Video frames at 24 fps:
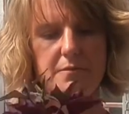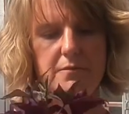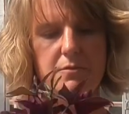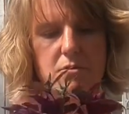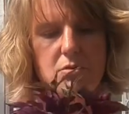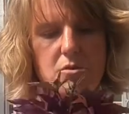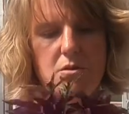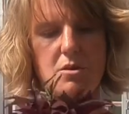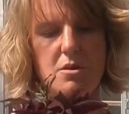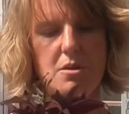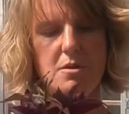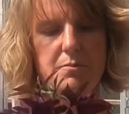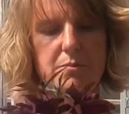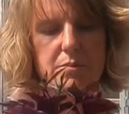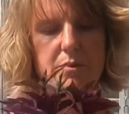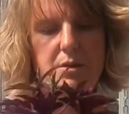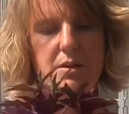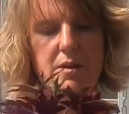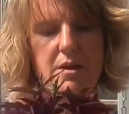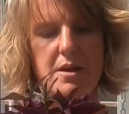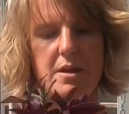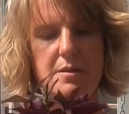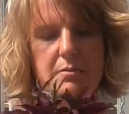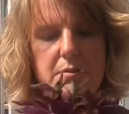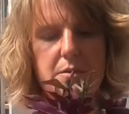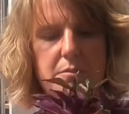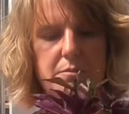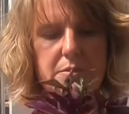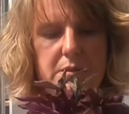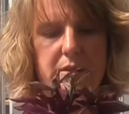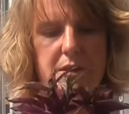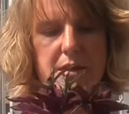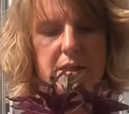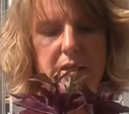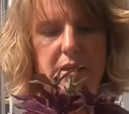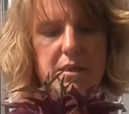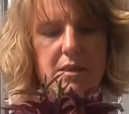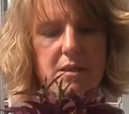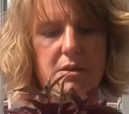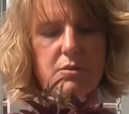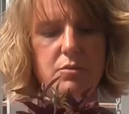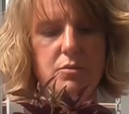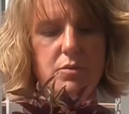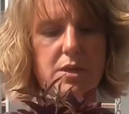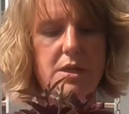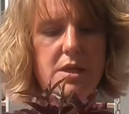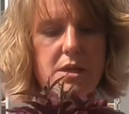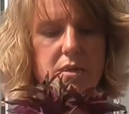for probably a
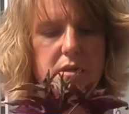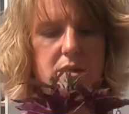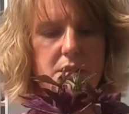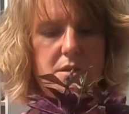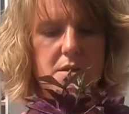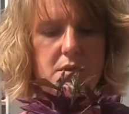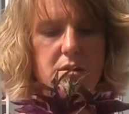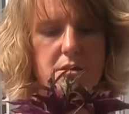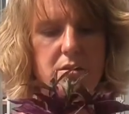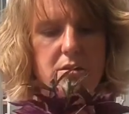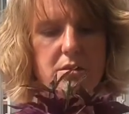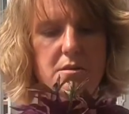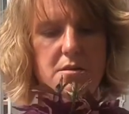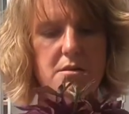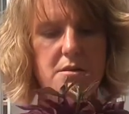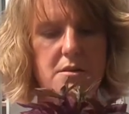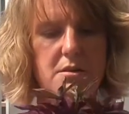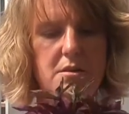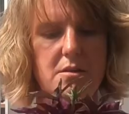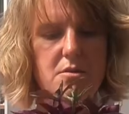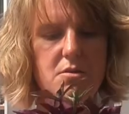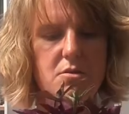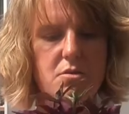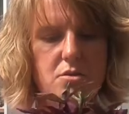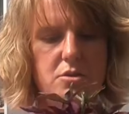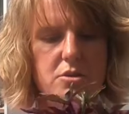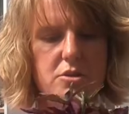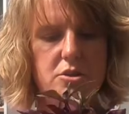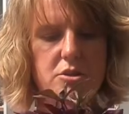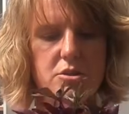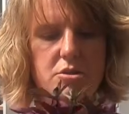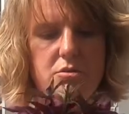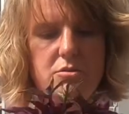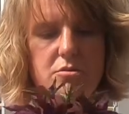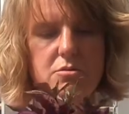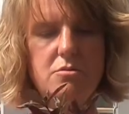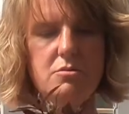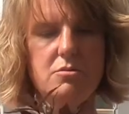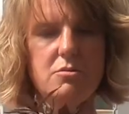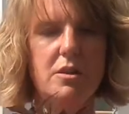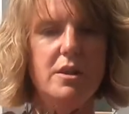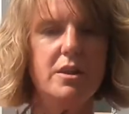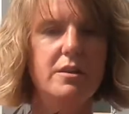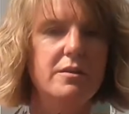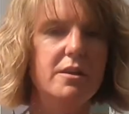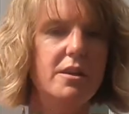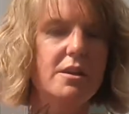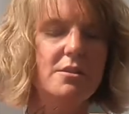week or two
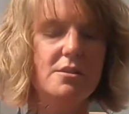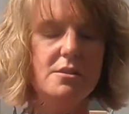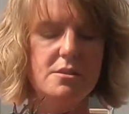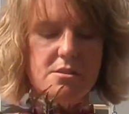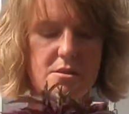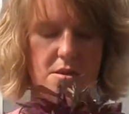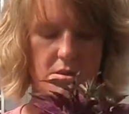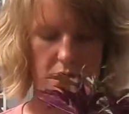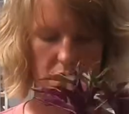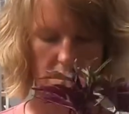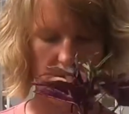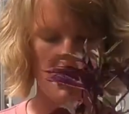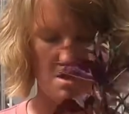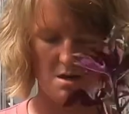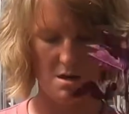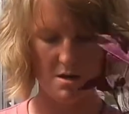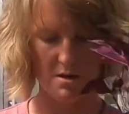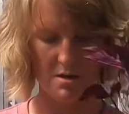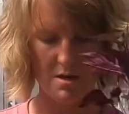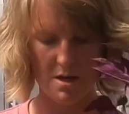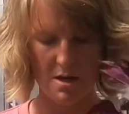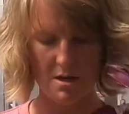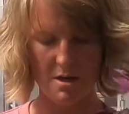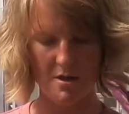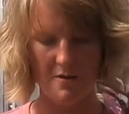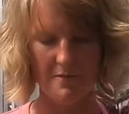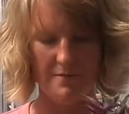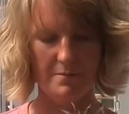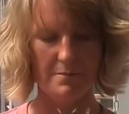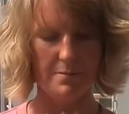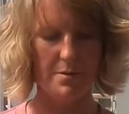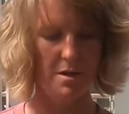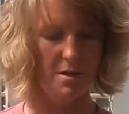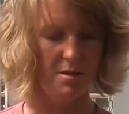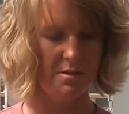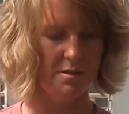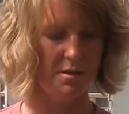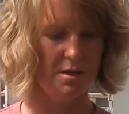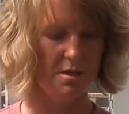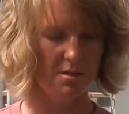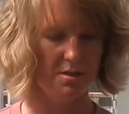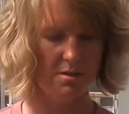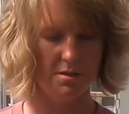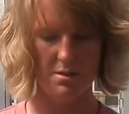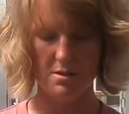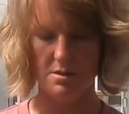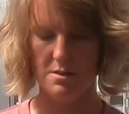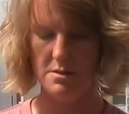and then start the hardening off
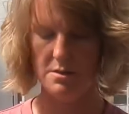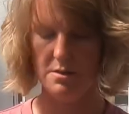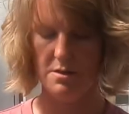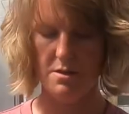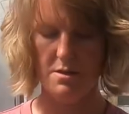process,